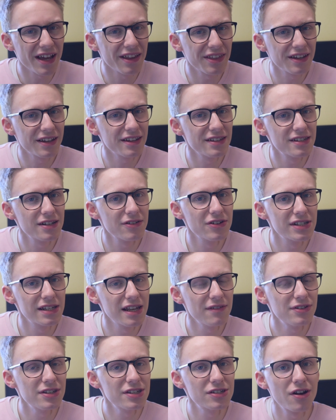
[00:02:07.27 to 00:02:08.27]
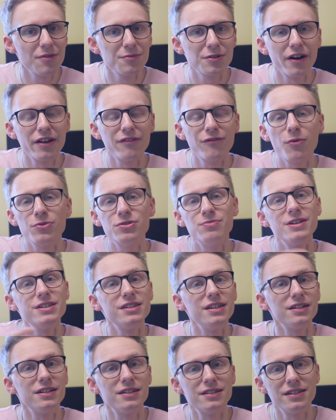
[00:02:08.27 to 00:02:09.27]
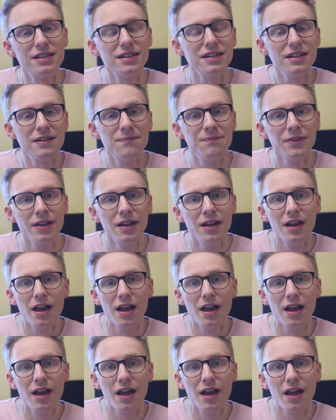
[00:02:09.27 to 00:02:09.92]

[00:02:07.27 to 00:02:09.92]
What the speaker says: I think, in Series 11, so I'm kind of optimistic to see